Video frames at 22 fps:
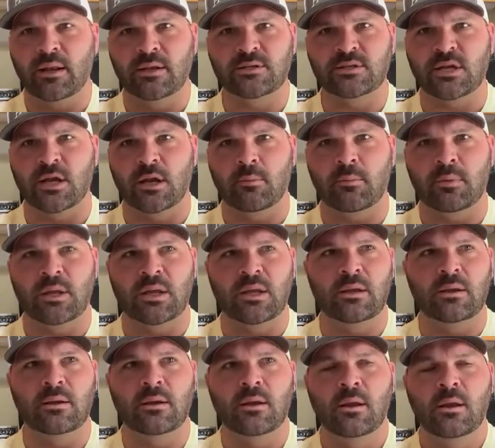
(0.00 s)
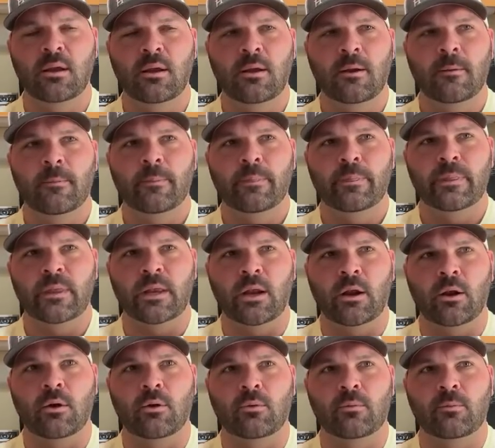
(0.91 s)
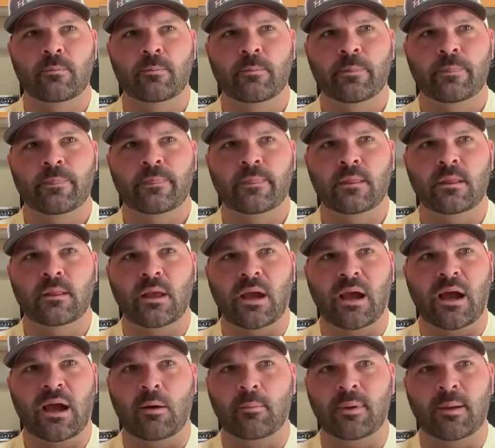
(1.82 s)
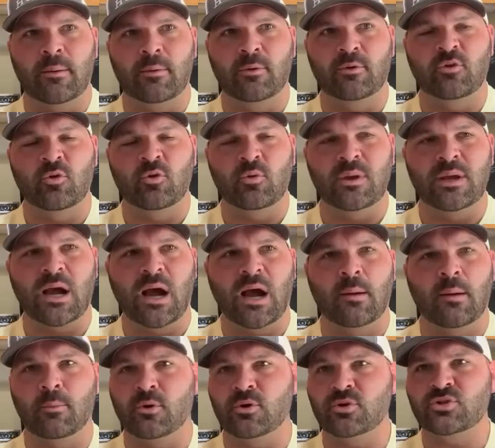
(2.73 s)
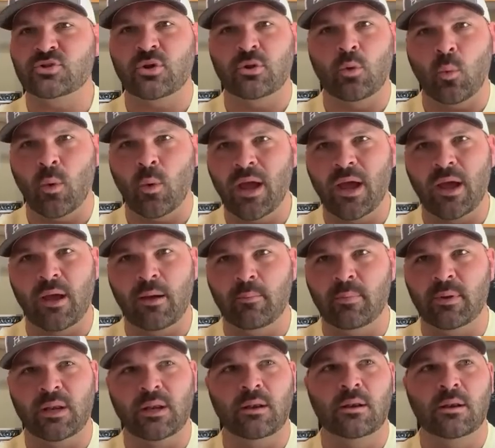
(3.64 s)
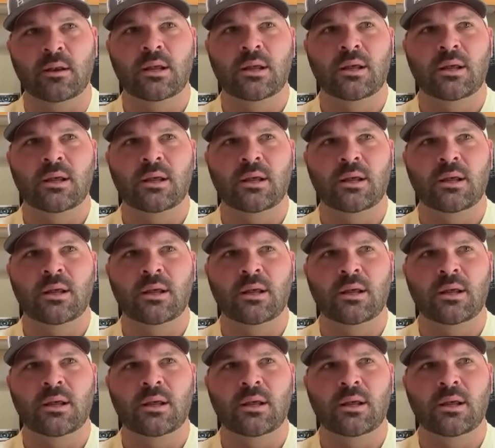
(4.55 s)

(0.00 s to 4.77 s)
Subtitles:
It's going to be, you know, I'll be able to do e-commerce on the web. And